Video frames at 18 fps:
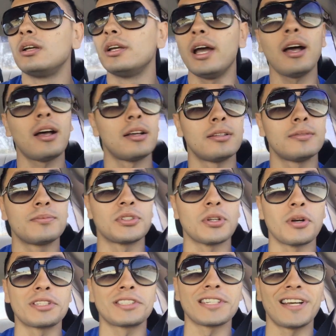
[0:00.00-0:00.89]
Yeah,
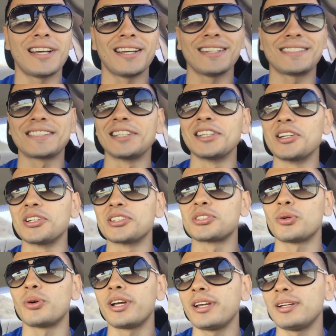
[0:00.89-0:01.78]
so it's a little
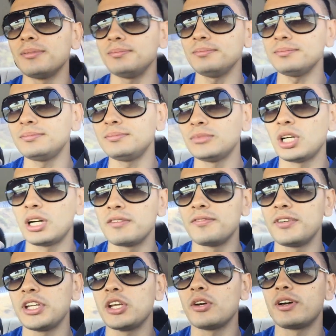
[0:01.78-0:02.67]
toy
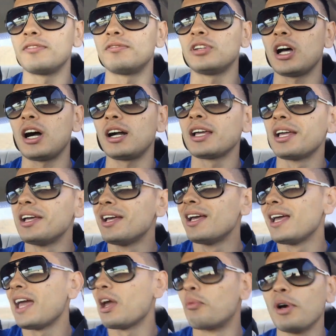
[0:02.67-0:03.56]
hunt video and vlog.
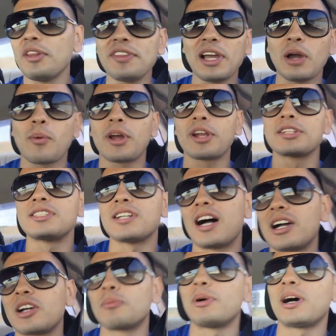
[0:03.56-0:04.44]
And one thing I want to
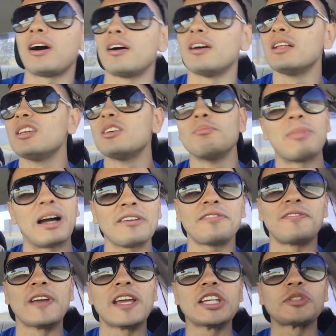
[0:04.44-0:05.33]
talk about, my
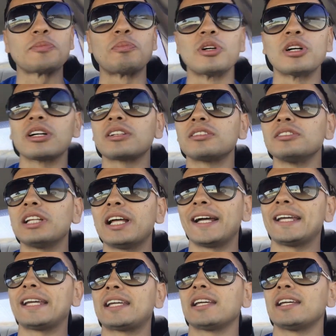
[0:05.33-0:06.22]
Facebook
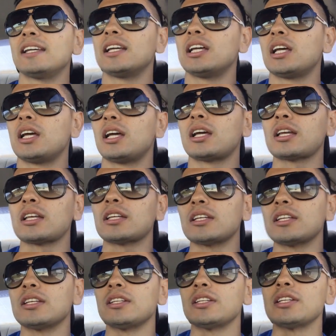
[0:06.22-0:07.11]
like
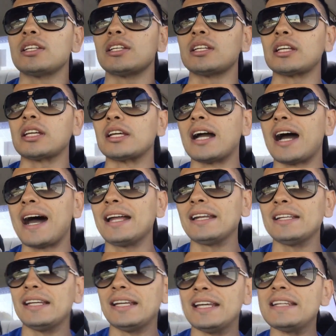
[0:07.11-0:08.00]

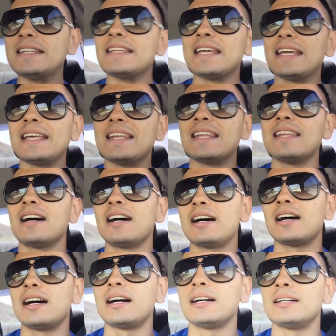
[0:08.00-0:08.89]
got
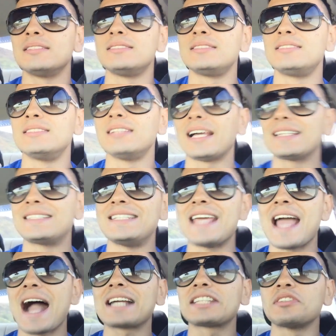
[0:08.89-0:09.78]
like
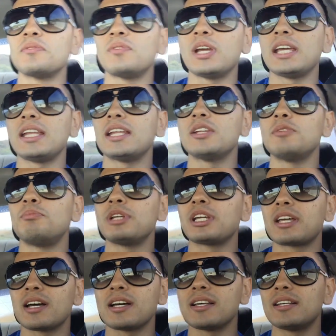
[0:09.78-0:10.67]
deactivated
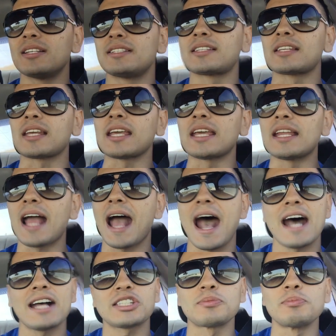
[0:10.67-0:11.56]
because it
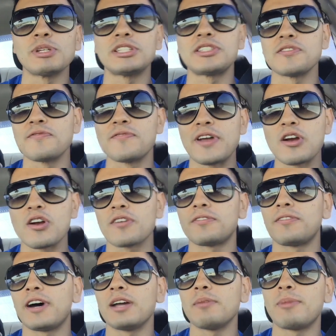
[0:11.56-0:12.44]
asked me to
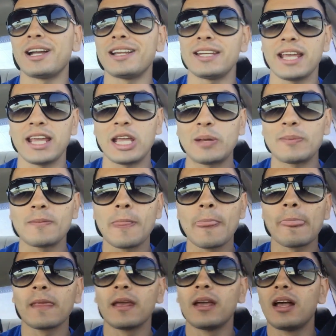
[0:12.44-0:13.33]
verify my name.
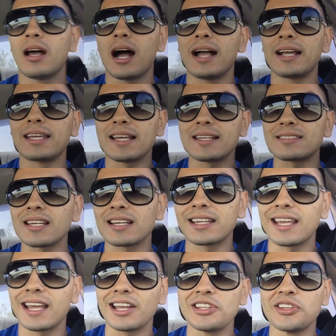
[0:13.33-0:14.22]
I guess
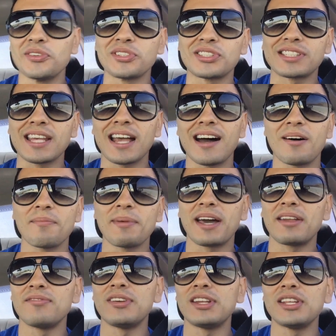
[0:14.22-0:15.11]
I can't use
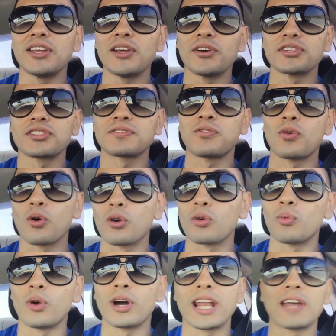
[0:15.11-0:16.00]
Cejaman videos
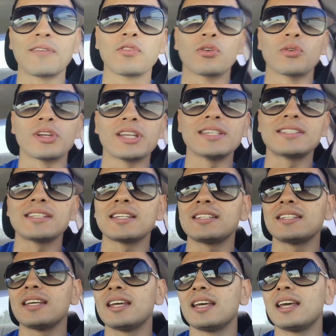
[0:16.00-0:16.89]
for whatever
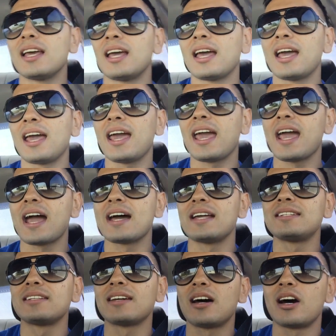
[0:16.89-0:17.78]
reason,
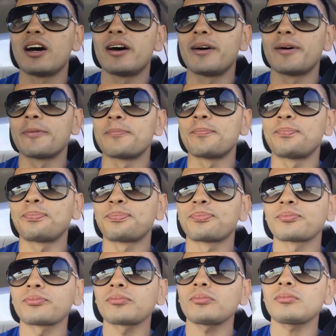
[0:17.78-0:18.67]
and I
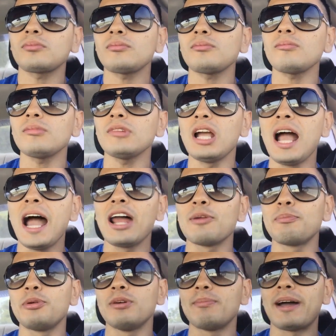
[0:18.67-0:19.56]
had
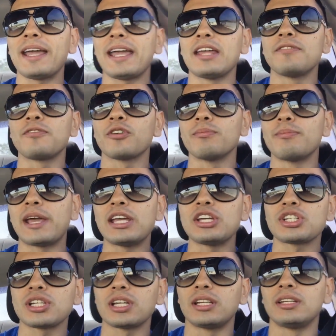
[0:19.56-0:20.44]
to put my
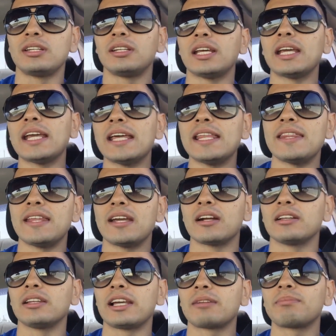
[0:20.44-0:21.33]
information in
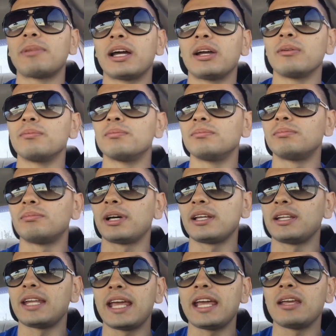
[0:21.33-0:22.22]
there, like
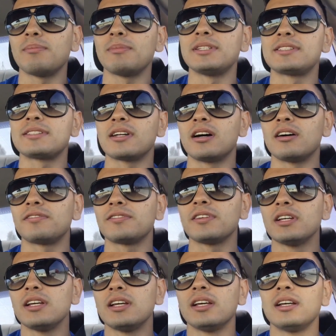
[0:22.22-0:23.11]
my name and stuff,
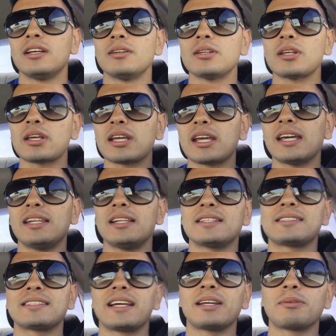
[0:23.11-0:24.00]
and
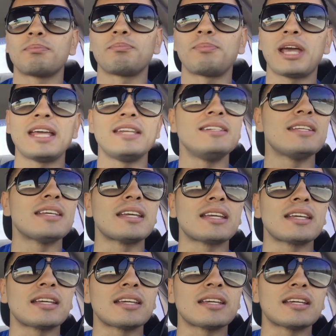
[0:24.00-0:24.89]
it's like
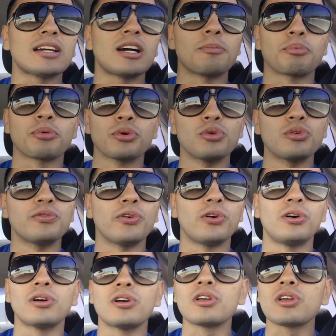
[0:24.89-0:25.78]
pending
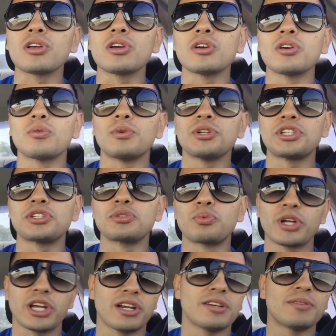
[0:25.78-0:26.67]
approval, which is
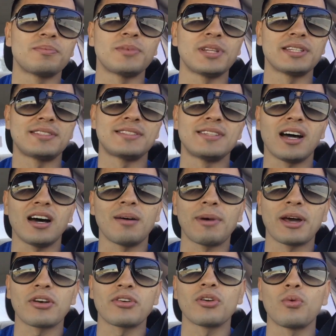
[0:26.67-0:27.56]
weird. It's
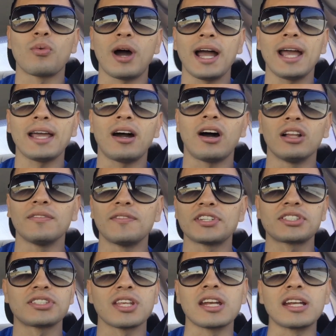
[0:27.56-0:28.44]
dumb. I don't know why all of
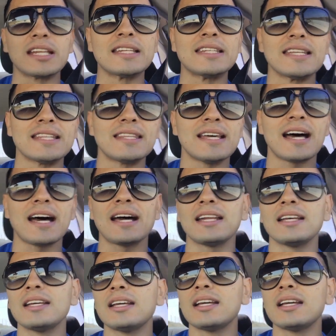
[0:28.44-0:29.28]
a sudden it did that.